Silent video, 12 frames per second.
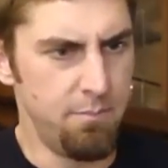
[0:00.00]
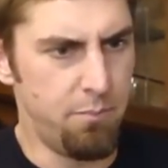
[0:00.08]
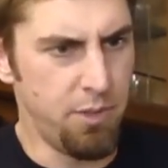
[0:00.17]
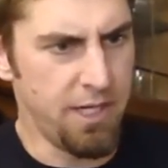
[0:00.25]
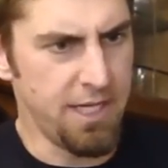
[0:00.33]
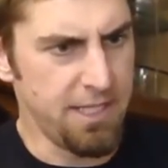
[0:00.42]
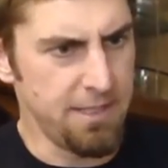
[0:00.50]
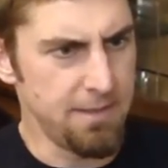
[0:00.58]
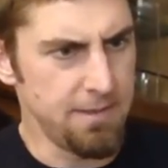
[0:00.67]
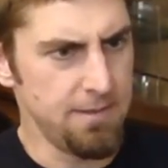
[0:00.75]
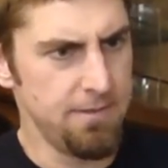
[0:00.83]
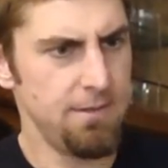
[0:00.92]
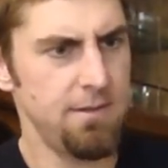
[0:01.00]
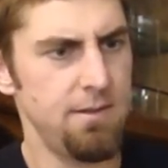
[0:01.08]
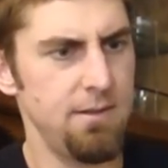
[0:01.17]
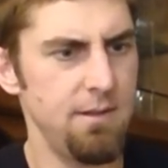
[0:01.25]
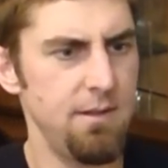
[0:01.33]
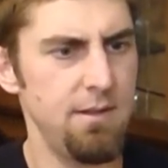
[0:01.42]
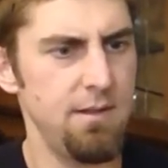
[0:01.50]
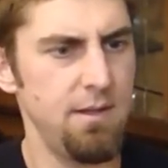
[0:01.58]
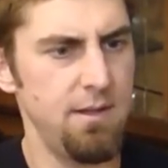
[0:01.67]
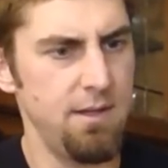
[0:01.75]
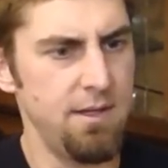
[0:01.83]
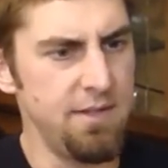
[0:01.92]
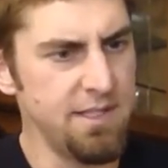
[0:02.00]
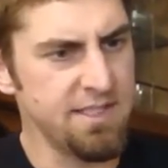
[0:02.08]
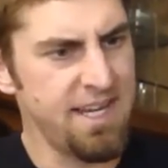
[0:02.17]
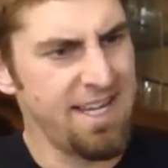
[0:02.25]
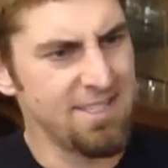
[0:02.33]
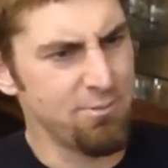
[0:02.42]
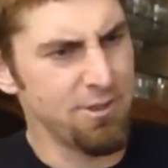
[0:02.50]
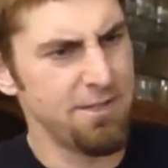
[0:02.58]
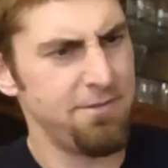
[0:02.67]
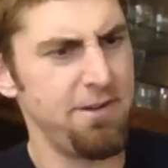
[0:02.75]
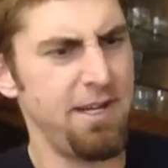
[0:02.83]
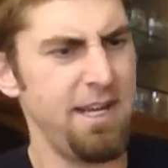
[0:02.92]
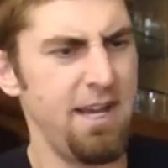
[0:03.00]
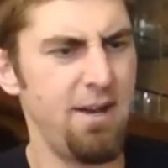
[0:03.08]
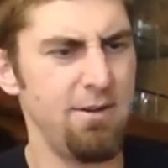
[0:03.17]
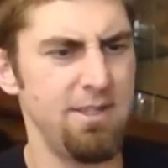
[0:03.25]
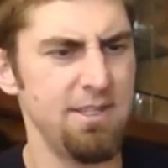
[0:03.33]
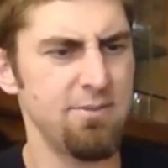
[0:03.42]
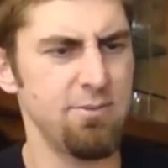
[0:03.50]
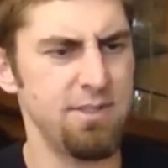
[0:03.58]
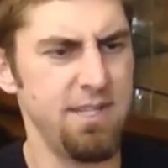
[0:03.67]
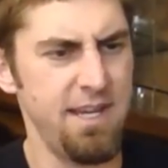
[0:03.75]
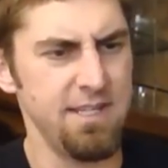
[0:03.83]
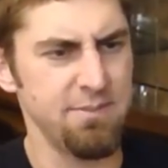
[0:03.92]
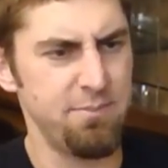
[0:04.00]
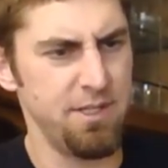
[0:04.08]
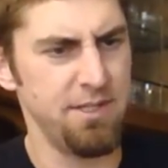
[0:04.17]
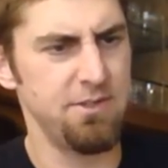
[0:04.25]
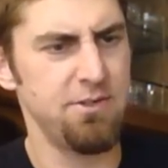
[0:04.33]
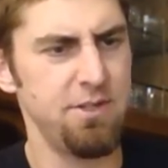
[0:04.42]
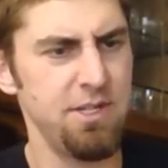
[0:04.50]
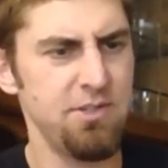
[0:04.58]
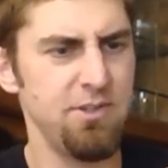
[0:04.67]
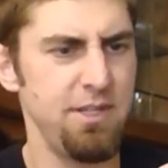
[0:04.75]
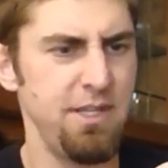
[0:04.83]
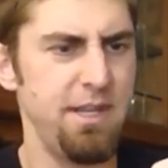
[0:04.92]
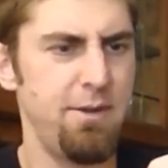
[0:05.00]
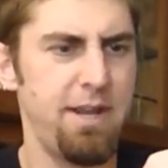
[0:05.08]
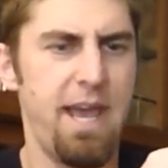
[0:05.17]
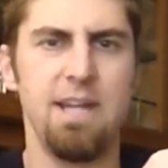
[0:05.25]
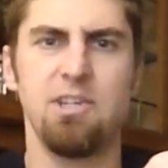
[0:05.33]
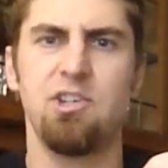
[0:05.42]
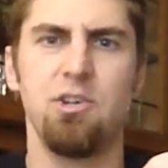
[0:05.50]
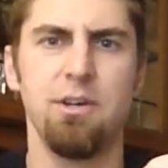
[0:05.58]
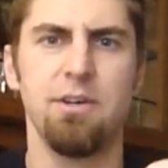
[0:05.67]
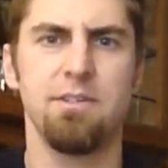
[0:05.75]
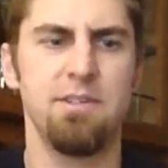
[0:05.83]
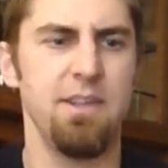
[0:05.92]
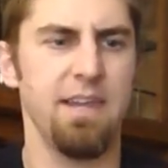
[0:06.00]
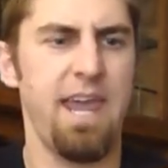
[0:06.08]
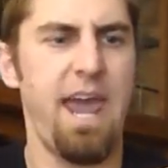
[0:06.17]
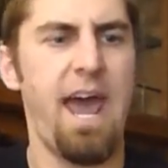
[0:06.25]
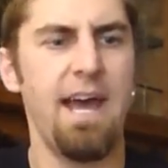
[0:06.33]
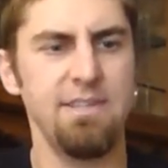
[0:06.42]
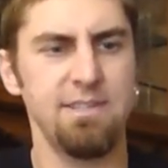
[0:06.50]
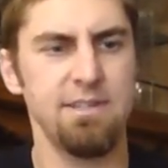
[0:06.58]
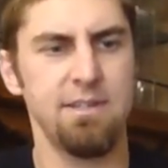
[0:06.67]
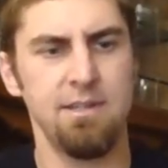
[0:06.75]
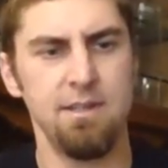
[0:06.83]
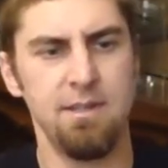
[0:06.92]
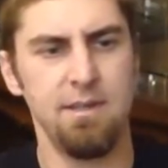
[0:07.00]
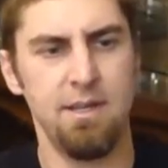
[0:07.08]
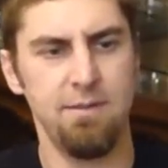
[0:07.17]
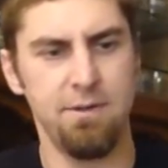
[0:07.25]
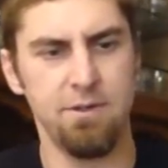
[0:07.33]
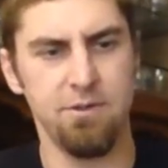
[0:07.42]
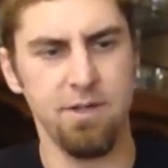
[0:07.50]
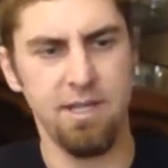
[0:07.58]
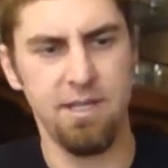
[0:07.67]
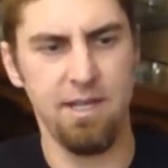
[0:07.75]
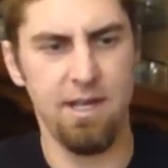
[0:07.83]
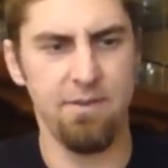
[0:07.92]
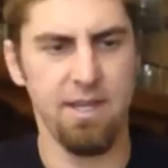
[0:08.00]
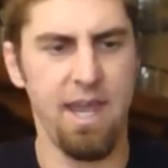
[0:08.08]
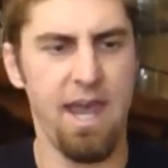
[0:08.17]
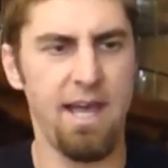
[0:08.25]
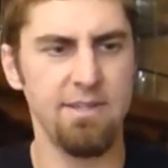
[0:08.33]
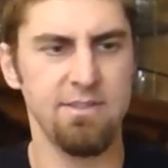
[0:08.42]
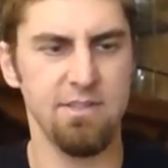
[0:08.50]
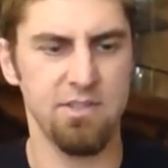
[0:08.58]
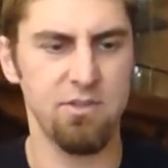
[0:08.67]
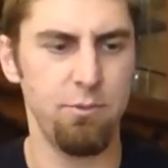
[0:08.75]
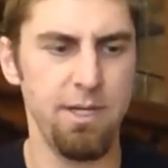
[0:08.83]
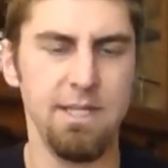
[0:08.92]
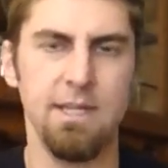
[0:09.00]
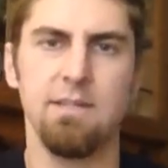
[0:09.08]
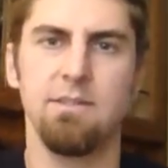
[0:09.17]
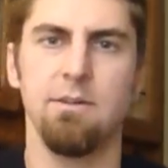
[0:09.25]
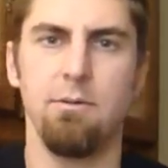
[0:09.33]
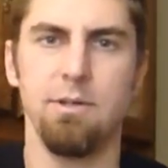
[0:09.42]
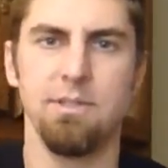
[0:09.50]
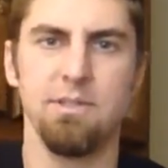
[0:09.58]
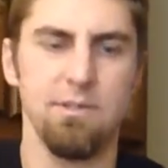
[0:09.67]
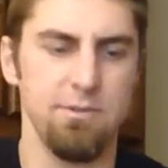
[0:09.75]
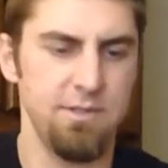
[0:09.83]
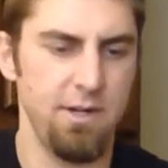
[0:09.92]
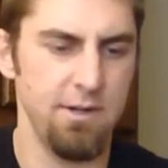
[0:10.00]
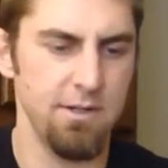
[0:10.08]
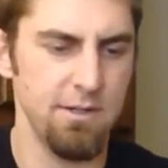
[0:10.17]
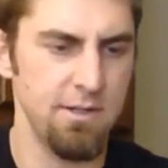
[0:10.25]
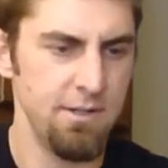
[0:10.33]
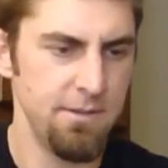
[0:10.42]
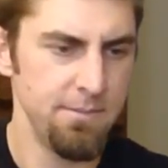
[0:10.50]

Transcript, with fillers: But in this case, we're going to find out how this one tastes. But traditionally, they would add sugar to the cask if you're drinking it out of the cask to sweeten it so it wasn't so tart.